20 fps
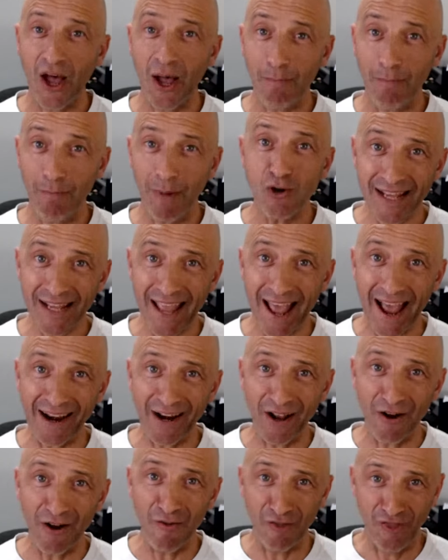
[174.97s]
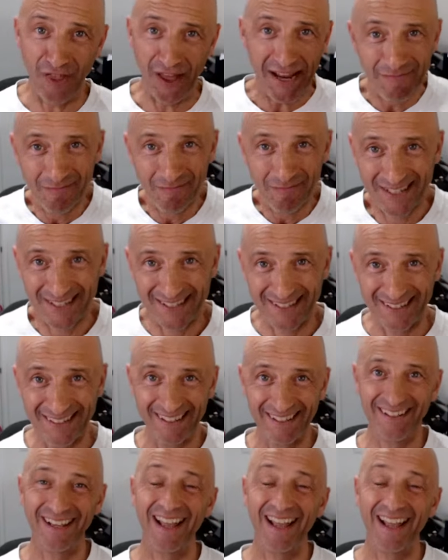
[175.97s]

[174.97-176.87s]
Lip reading: Mostly adult themes,